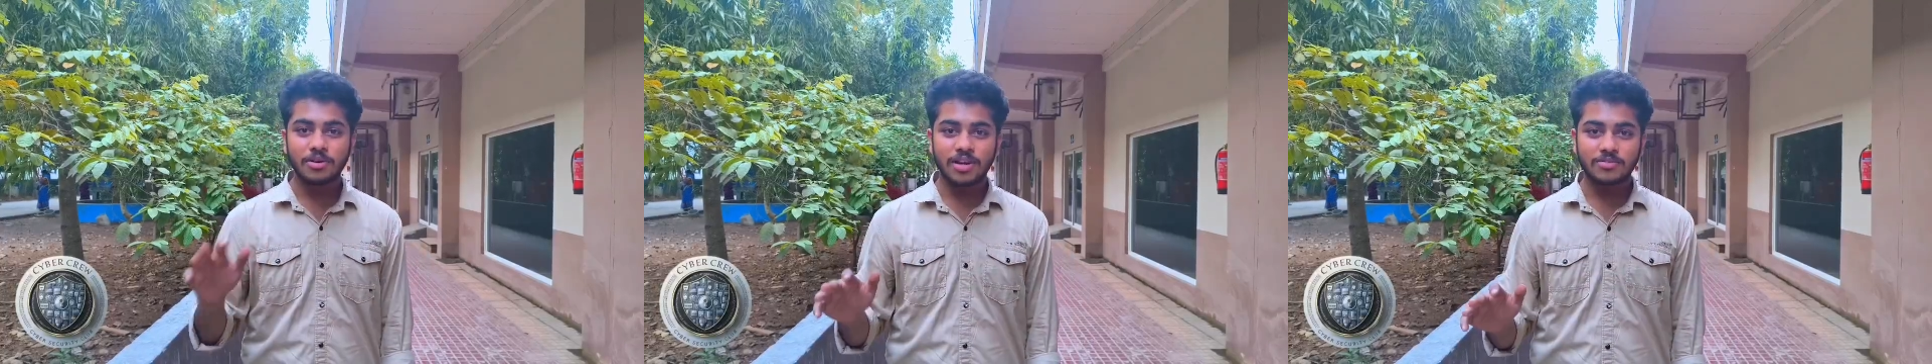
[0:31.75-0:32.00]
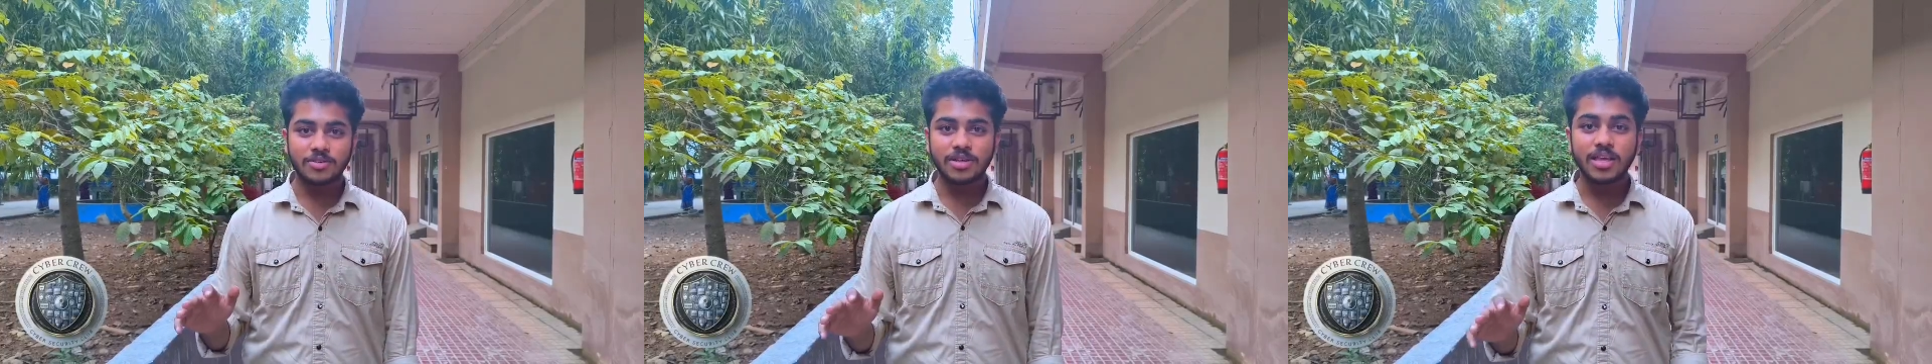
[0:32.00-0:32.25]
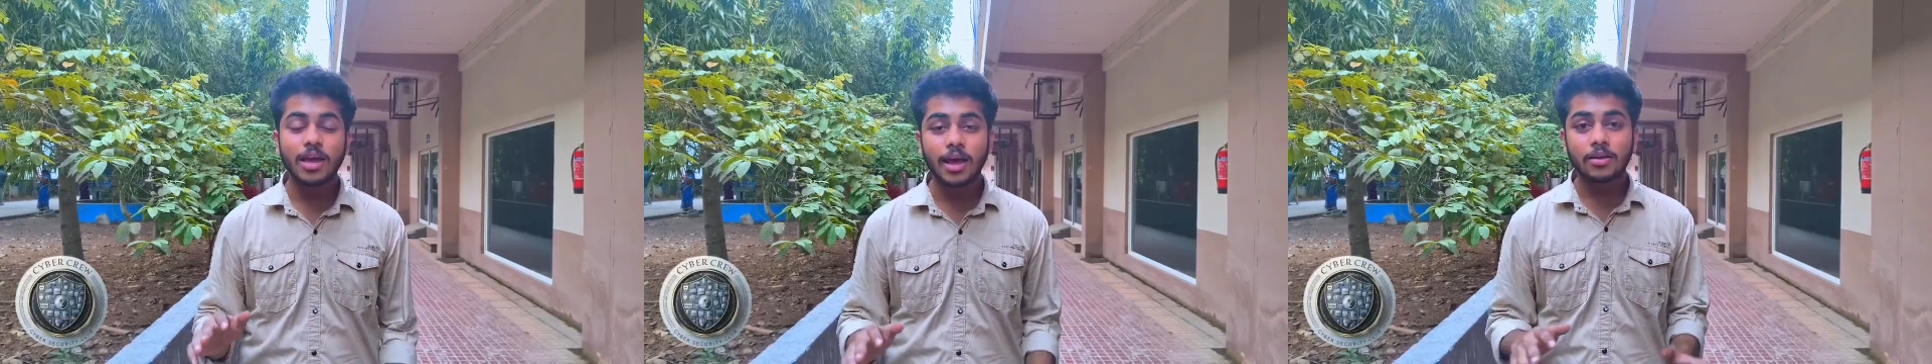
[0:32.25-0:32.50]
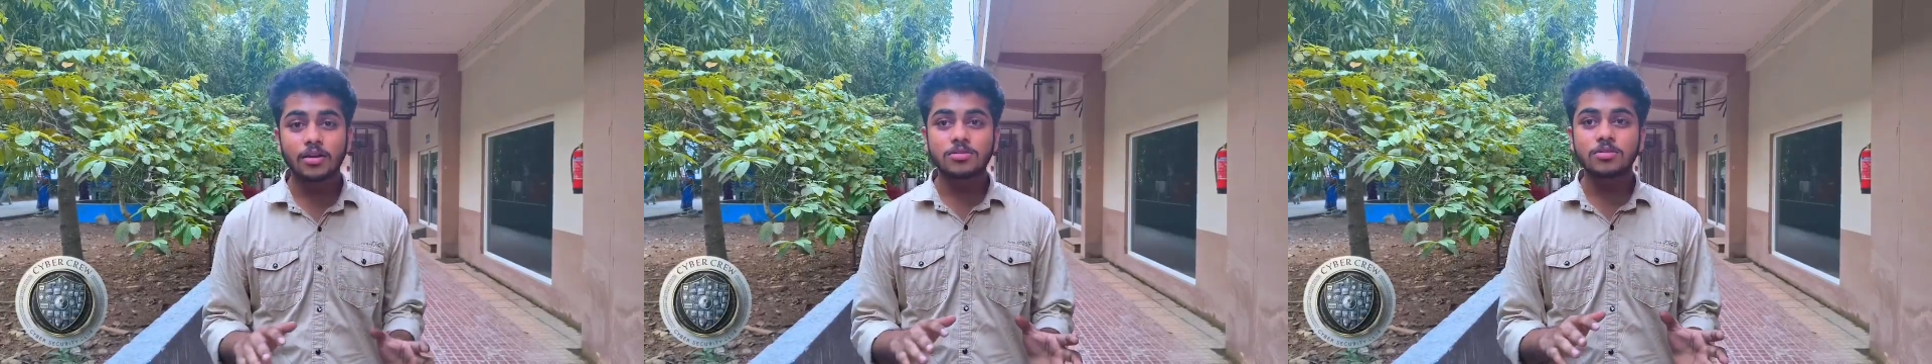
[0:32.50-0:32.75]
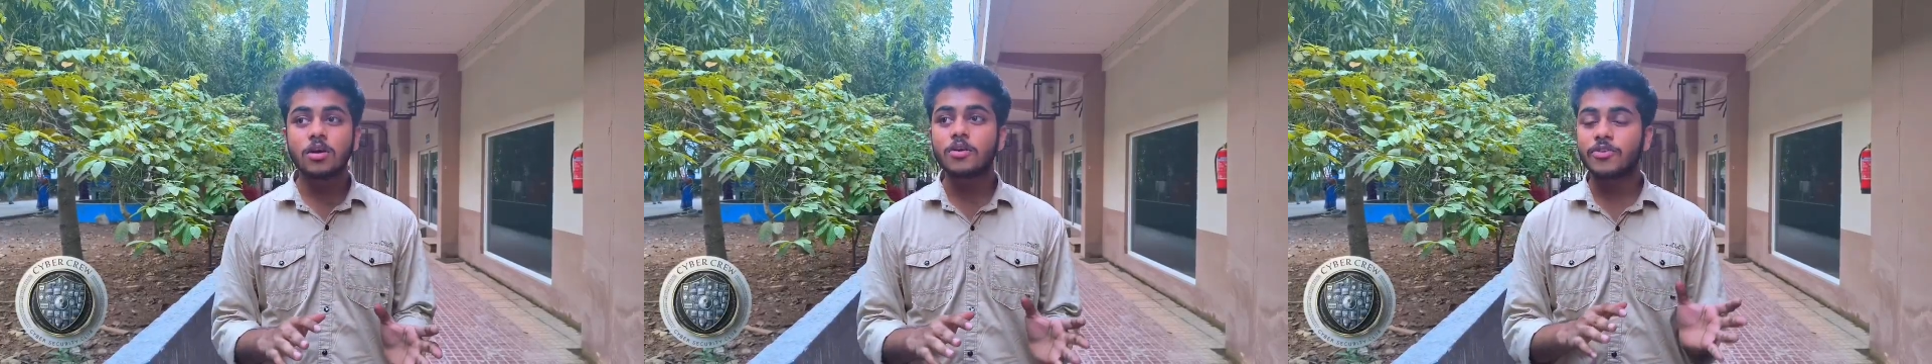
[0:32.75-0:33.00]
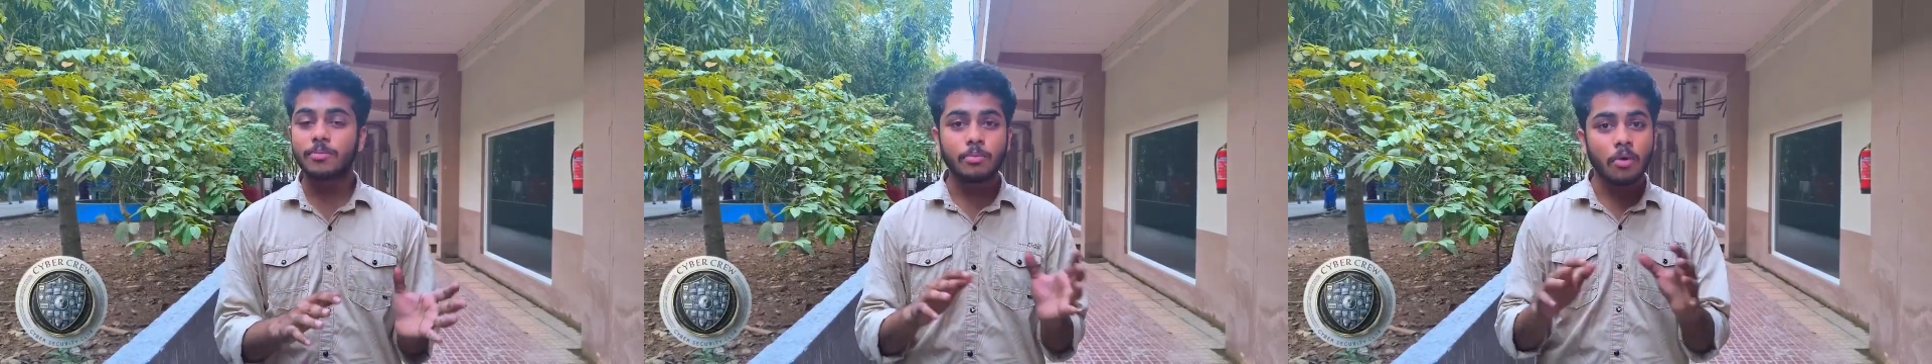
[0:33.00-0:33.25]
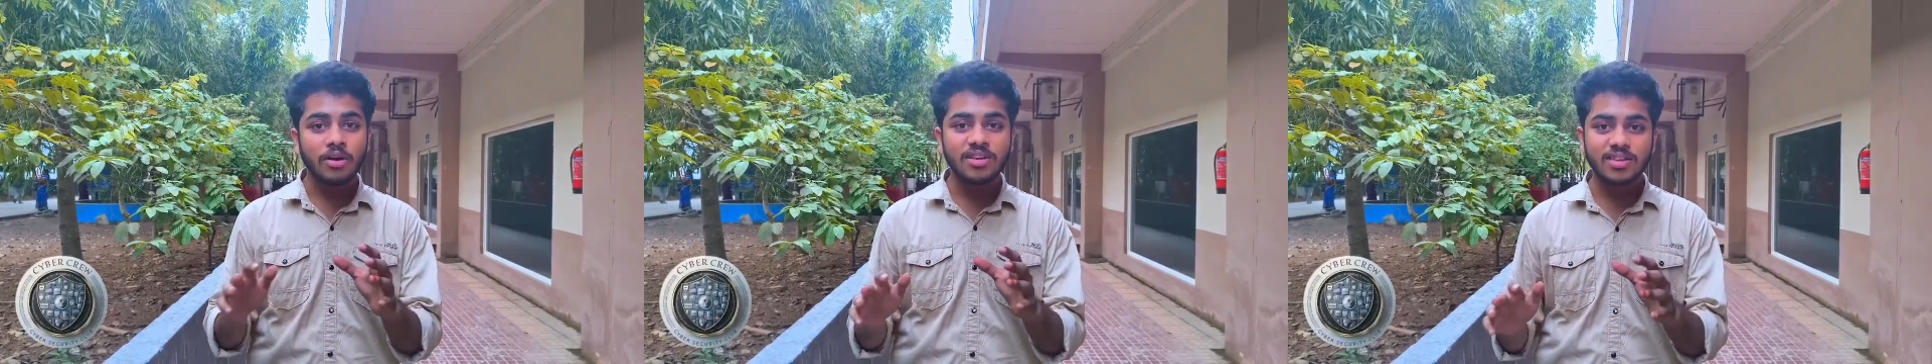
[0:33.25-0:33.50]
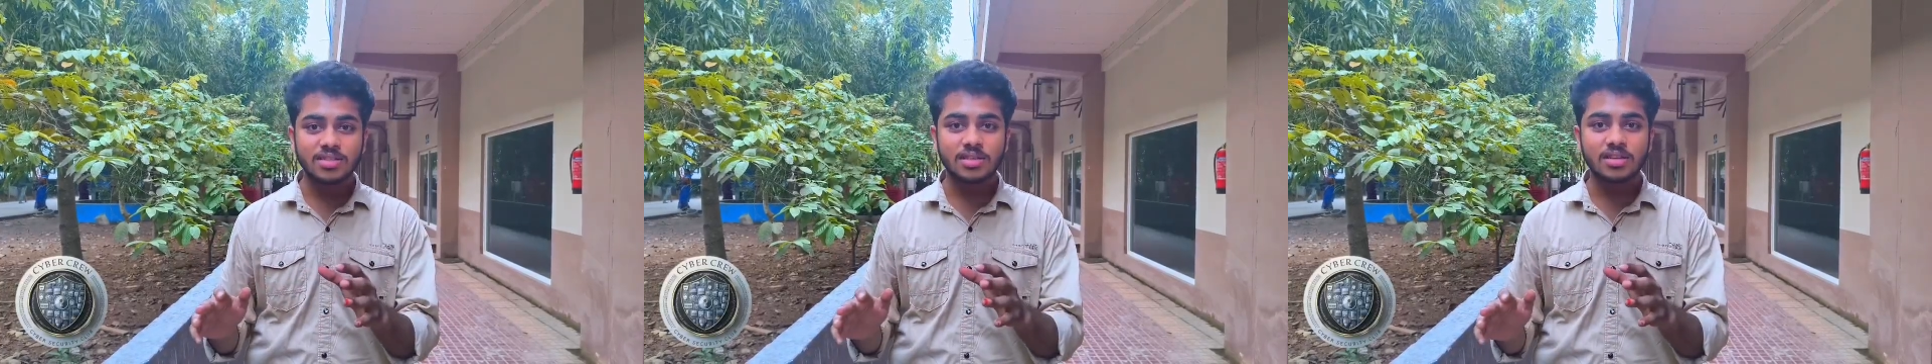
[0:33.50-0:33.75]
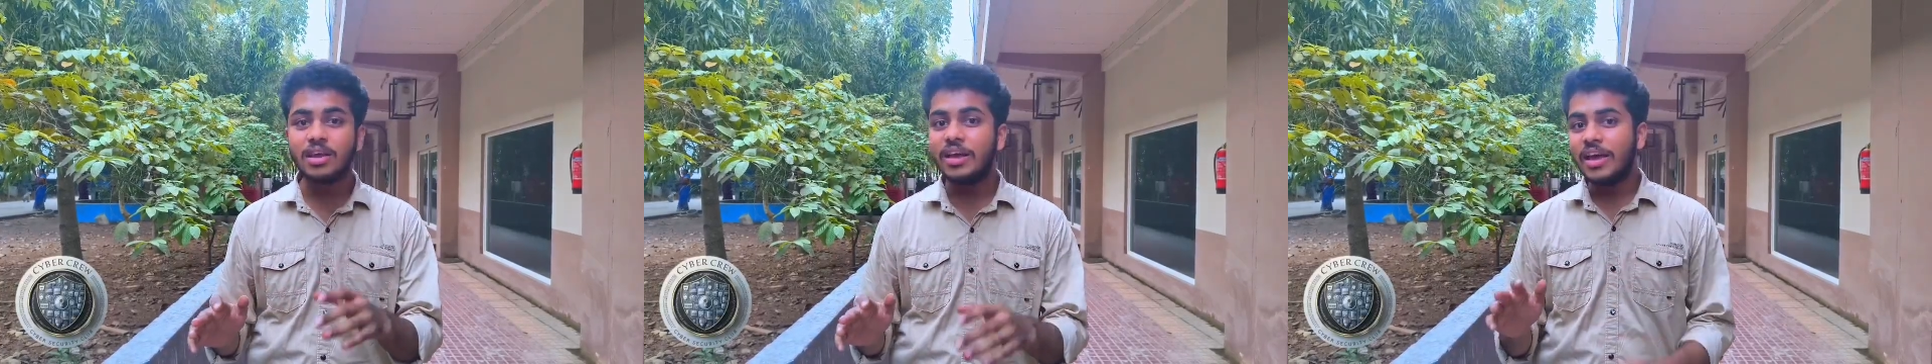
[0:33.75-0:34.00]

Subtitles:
networking, and also from morning session